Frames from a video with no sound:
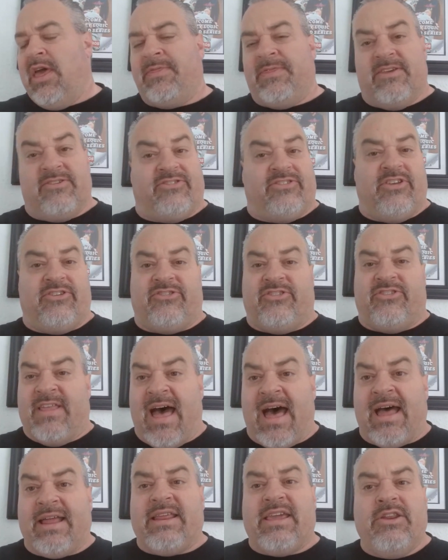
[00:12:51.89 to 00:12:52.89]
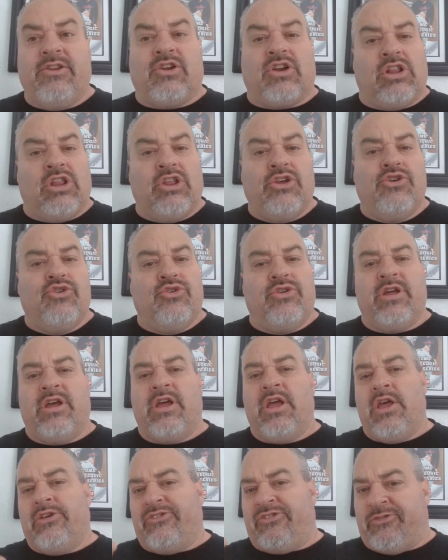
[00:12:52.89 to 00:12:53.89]
this does not
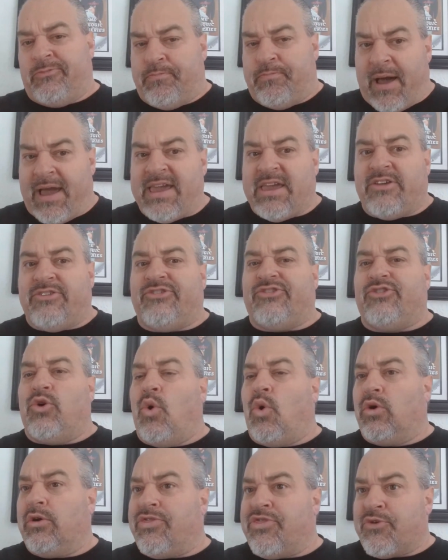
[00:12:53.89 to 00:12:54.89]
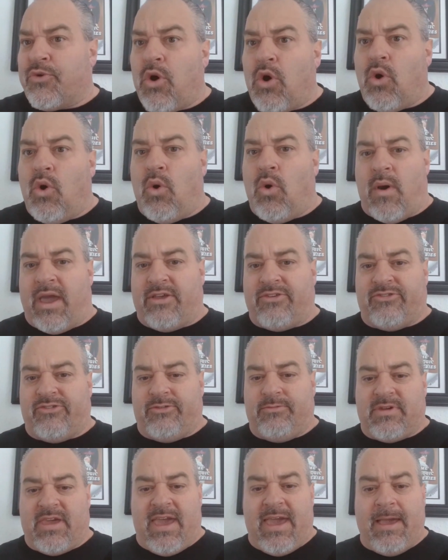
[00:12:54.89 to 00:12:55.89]
include spikes or throwaways,
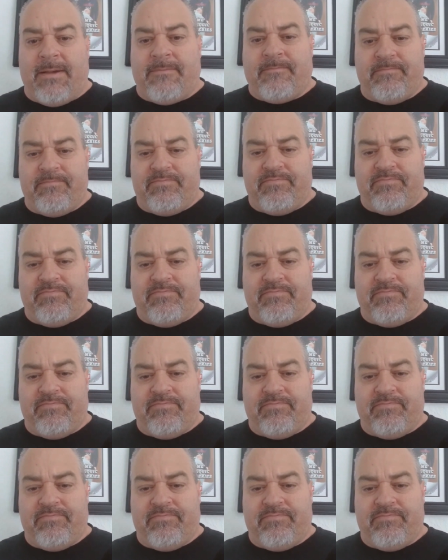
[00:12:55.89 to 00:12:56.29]
okay?